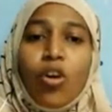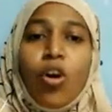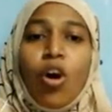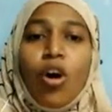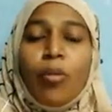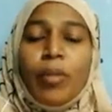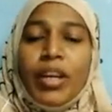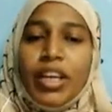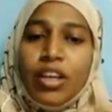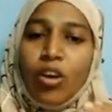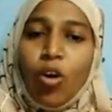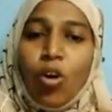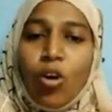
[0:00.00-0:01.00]
common
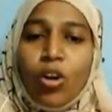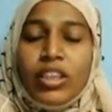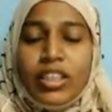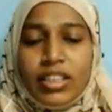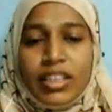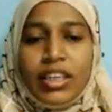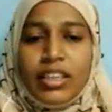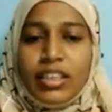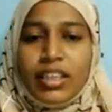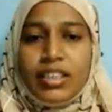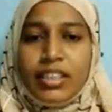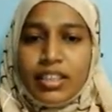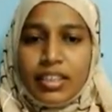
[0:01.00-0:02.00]
in all the
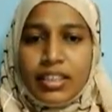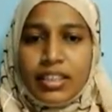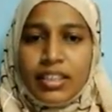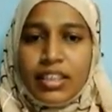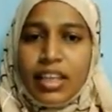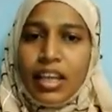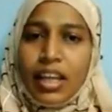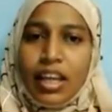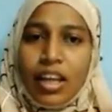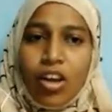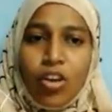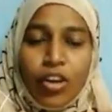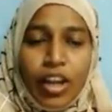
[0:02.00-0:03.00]
sentences?
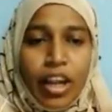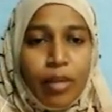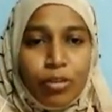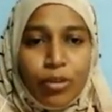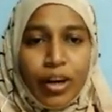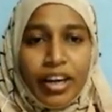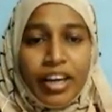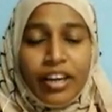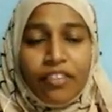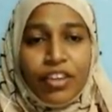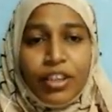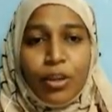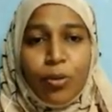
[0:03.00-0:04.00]
Are you able to
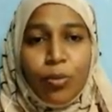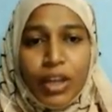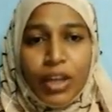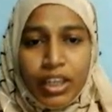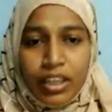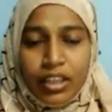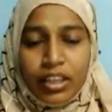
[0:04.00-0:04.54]
identify the word?